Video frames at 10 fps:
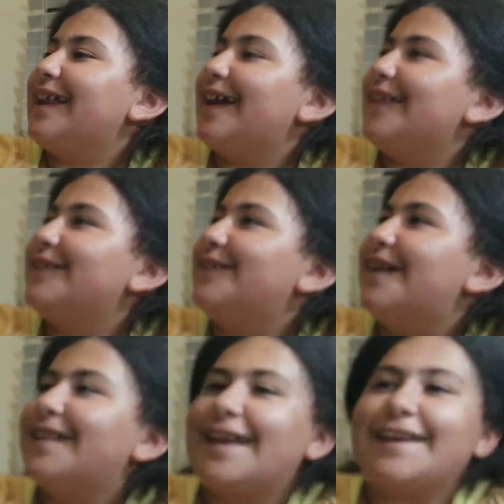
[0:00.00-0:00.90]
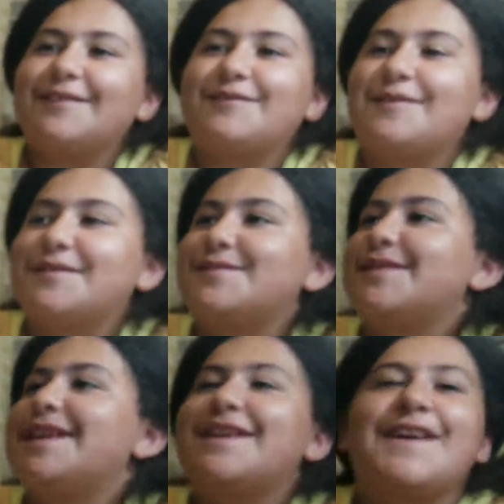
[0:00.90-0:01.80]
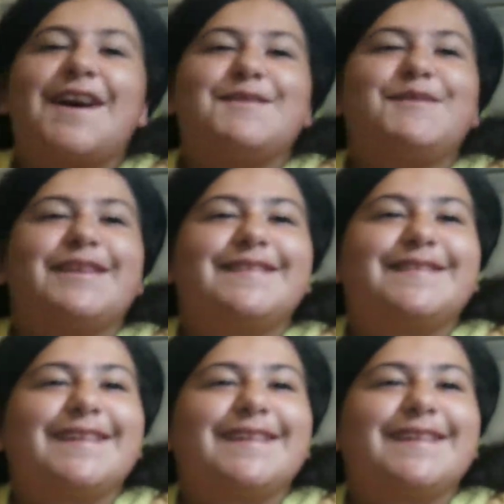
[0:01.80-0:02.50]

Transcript: on the wall, like if it was one of your comics.